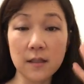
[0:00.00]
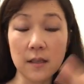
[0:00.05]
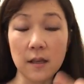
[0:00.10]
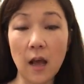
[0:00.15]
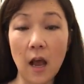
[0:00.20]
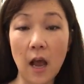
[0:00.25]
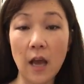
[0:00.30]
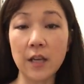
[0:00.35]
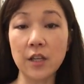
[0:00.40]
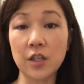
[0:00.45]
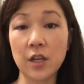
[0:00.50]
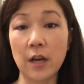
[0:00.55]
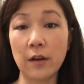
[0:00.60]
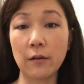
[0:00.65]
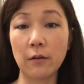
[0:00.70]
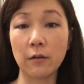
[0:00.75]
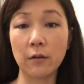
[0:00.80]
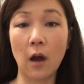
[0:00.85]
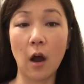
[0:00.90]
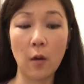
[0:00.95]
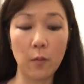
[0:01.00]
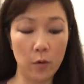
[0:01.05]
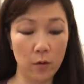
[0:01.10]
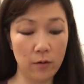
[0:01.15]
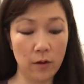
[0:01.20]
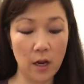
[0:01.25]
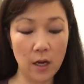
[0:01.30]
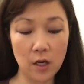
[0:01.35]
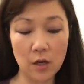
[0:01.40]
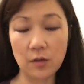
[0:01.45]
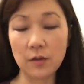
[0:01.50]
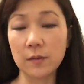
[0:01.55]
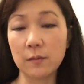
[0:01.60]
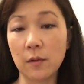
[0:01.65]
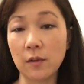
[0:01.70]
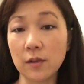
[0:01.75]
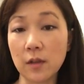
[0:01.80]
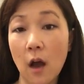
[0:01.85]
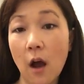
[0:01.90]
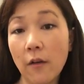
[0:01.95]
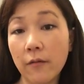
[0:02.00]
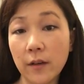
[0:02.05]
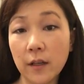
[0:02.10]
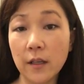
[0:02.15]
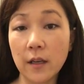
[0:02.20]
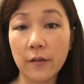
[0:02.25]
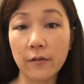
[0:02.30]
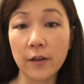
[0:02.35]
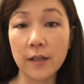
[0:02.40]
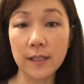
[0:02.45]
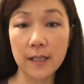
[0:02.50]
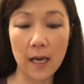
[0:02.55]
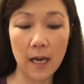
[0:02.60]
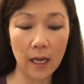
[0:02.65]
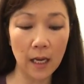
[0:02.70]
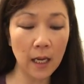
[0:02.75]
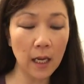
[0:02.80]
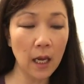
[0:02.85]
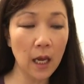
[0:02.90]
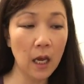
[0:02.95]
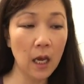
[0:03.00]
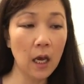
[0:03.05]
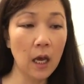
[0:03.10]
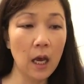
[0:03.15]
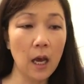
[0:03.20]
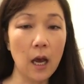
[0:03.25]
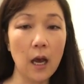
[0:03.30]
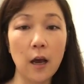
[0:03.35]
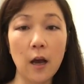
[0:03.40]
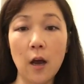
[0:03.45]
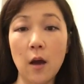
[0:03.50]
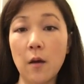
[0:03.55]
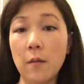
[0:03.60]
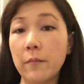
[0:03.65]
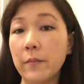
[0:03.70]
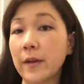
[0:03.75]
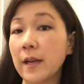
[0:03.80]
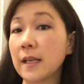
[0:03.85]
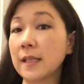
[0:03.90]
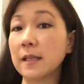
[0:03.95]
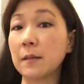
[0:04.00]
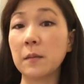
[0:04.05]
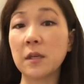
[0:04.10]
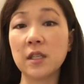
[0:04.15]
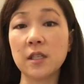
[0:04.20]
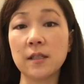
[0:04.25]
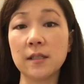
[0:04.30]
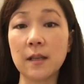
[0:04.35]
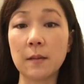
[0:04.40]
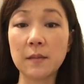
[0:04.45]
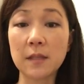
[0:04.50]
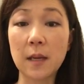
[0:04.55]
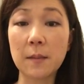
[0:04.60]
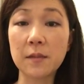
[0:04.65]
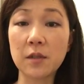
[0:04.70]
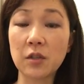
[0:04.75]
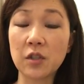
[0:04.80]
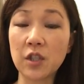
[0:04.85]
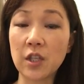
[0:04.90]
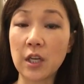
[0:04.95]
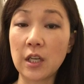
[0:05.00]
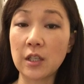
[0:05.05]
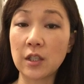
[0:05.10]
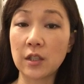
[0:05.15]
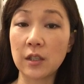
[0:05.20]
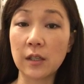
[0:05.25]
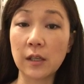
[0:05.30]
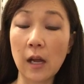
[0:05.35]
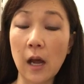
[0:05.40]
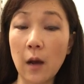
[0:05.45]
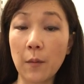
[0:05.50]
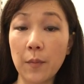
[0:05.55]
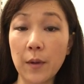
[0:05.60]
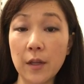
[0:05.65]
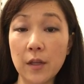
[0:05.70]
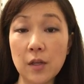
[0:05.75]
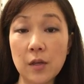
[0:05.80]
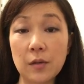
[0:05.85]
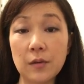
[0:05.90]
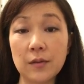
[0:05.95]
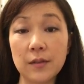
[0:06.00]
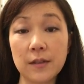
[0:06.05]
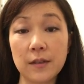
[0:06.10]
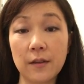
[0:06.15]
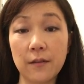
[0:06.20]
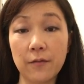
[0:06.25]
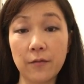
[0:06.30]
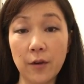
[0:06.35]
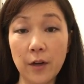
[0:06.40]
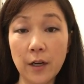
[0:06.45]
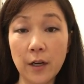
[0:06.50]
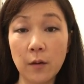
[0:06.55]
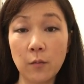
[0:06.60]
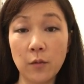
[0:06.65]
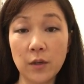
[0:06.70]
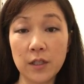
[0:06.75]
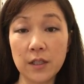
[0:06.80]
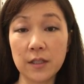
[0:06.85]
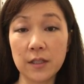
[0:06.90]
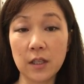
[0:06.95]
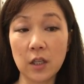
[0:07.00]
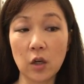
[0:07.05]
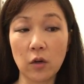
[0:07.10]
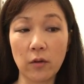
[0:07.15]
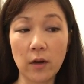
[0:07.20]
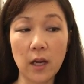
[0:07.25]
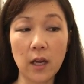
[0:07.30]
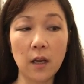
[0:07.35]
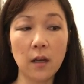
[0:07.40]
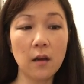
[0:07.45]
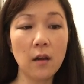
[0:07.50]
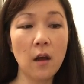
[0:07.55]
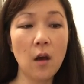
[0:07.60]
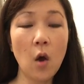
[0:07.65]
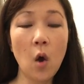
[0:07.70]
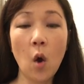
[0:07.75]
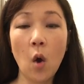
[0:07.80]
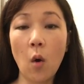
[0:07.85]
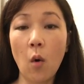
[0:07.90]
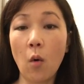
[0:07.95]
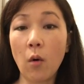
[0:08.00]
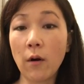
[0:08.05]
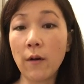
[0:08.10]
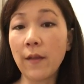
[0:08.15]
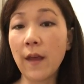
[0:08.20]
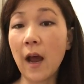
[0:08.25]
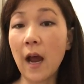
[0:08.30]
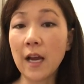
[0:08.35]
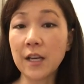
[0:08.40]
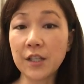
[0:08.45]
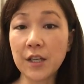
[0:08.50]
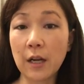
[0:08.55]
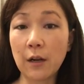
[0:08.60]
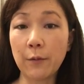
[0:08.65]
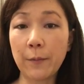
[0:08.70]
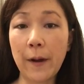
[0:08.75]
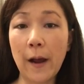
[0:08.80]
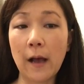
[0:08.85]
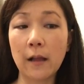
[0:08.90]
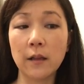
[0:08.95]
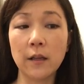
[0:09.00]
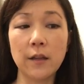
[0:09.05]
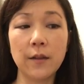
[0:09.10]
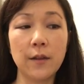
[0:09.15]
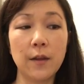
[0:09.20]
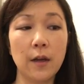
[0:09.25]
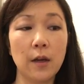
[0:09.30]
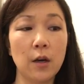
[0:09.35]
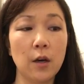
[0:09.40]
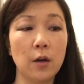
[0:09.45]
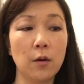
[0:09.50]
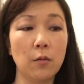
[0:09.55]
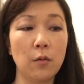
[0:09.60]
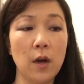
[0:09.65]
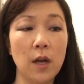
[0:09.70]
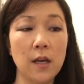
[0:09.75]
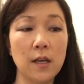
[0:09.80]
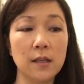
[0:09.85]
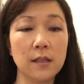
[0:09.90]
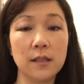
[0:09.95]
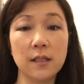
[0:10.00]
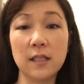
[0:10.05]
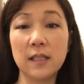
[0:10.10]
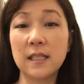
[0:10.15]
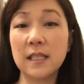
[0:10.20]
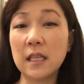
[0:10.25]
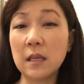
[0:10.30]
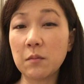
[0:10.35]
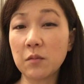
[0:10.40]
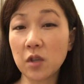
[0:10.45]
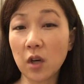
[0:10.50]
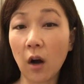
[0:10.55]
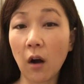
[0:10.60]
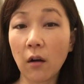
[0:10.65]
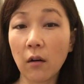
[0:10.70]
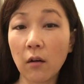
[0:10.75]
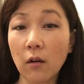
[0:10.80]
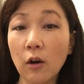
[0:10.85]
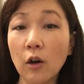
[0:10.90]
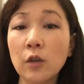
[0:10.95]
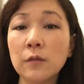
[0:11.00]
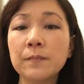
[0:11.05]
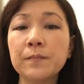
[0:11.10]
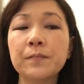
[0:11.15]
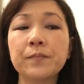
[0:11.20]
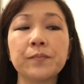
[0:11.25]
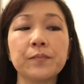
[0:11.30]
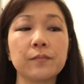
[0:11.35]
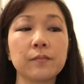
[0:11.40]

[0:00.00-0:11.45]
is the eyeshadow combo that I use most often every day. Um, but as I mentioned, sometimes I'll change it up and use the Freedom, which is the green. Or in the eyeshadow palette, there was the Deep Charcoal